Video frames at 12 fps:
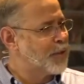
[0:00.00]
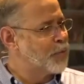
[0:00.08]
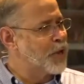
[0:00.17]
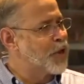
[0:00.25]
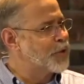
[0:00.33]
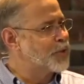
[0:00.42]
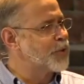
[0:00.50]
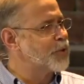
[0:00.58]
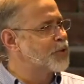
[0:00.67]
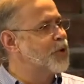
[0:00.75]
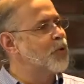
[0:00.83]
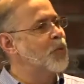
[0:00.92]
Because
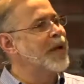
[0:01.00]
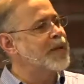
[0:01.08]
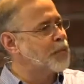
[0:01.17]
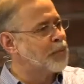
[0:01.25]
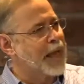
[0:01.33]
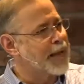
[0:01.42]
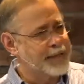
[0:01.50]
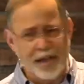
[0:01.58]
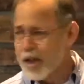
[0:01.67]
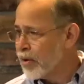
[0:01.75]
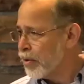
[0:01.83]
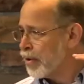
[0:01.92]
there's no way to
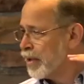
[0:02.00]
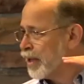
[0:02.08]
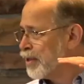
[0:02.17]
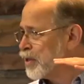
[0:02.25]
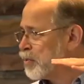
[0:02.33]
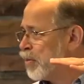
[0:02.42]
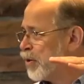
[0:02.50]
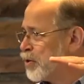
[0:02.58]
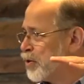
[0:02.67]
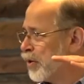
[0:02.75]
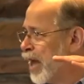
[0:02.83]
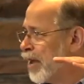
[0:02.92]
plateau in the
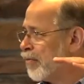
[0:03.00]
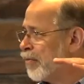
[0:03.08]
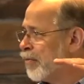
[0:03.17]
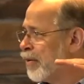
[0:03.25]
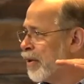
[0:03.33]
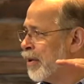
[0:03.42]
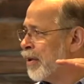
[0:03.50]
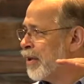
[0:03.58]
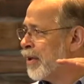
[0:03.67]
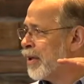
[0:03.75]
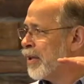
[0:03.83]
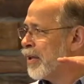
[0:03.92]
spiritual life.
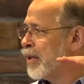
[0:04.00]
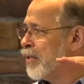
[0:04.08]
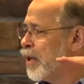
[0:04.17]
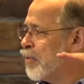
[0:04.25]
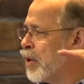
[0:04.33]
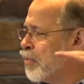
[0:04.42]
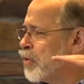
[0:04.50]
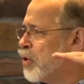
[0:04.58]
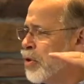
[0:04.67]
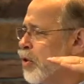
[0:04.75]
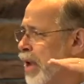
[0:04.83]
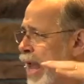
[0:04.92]
The, uh,
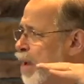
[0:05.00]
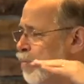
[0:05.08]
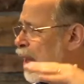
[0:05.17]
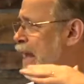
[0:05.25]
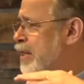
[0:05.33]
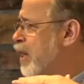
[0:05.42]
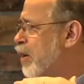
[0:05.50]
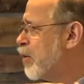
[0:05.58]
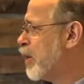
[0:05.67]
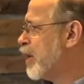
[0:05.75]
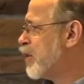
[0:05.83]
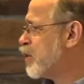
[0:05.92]
you can't
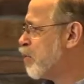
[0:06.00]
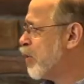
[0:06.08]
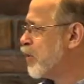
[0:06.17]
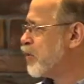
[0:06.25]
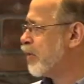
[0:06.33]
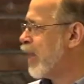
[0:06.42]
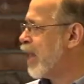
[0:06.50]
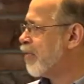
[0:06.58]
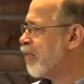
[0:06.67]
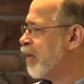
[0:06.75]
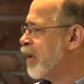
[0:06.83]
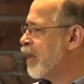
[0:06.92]
plateau in the spiritual life.
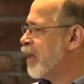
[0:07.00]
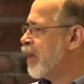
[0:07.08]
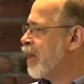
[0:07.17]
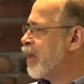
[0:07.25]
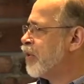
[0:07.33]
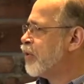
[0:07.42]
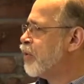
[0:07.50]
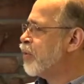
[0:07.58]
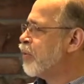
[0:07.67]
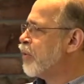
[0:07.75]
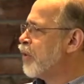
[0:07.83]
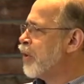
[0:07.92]

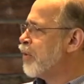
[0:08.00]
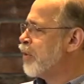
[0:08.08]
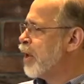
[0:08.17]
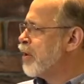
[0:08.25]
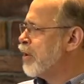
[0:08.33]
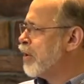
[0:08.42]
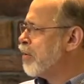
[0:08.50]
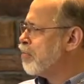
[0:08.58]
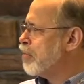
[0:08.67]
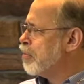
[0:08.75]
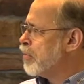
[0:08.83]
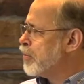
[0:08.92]
To uh, the, uh,
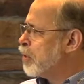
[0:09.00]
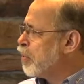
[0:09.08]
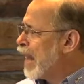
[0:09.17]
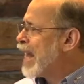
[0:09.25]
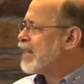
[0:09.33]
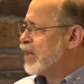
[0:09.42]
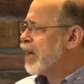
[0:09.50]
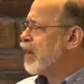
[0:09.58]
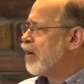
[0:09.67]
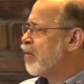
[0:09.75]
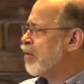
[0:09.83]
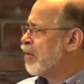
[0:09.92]
to
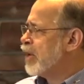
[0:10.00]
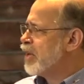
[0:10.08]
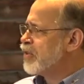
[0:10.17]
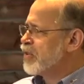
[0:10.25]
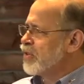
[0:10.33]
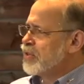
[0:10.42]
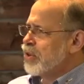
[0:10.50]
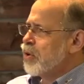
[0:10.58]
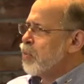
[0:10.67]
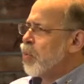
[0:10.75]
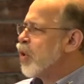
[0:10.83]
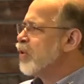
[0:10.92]
plateau is just a
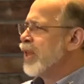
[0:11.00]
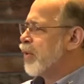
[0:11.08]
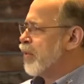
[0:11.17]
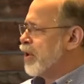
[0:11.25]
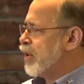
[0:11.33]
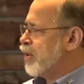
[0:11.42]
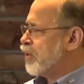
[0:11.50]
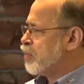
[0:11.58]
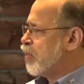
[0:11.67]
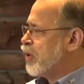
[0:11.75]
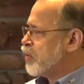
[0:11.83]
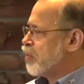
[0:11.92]
word that we use,
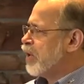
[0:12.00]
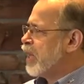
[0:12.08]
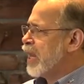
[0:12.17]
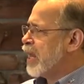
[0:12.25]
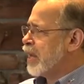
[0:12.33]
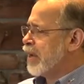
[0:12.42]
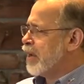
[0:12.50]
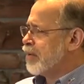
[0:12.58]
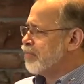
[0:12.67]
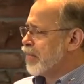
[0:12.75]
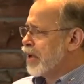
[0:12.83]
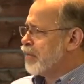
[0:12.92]
but it's really like a, a,
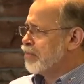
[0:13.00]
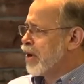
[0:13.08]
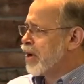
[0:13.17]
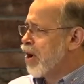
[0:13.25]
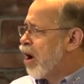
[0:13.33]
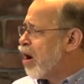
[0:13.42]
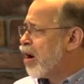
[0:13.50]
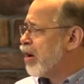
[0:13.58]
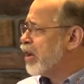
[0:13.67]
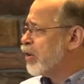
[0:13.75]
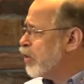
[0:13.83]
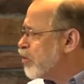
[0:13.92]
a, car
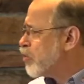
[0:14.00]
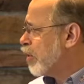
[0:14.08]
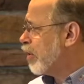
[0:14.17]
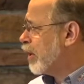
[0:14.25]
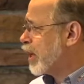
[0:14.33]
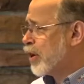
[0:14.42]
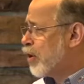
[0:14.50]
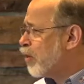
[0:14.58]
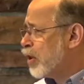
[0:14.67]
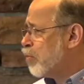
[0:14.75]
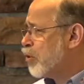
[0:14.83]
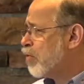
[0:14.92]
in neutral. It can
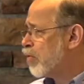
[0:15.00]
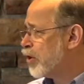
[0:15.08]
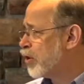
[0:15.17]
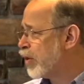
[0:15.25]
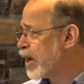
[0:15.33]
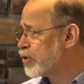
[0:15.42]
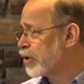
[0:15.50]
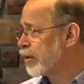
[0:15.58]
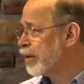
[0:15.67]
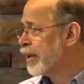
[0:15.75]
only move one direction.